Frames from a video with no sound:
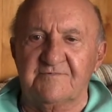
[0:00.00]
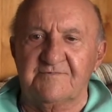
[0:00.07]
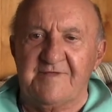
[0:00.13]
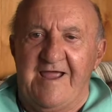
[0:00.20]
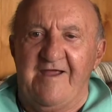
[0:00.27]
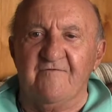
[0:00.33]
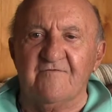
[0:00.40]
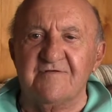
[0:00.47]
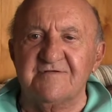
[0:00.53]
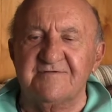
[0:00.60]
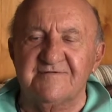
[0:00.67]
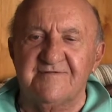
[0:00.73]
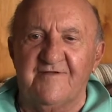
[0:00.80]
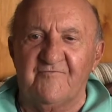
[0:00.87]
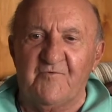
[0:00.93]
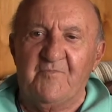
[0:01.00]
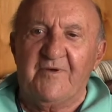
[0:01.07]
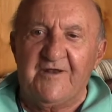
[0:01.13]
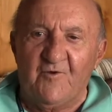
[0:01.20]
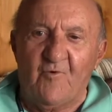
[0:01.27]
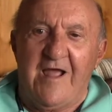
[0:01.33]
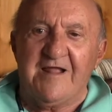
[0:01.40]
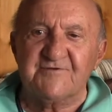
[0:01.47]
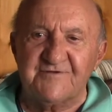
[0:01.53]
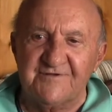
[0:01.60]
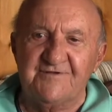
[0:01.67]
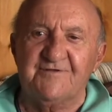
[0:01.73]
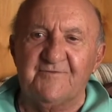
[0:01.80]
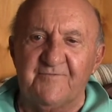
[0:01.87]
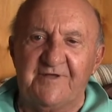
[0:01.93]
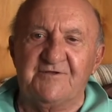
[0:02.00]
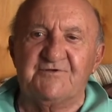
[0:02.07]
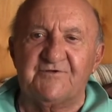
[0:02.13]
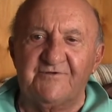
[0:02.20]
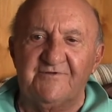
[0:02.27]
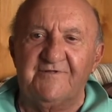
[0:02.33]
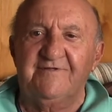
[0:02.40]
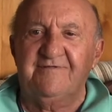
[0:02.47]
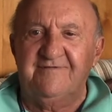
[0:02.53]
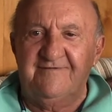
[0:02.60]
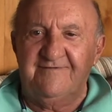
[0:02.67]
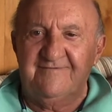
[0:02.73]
divers and everybody watching you to make sure that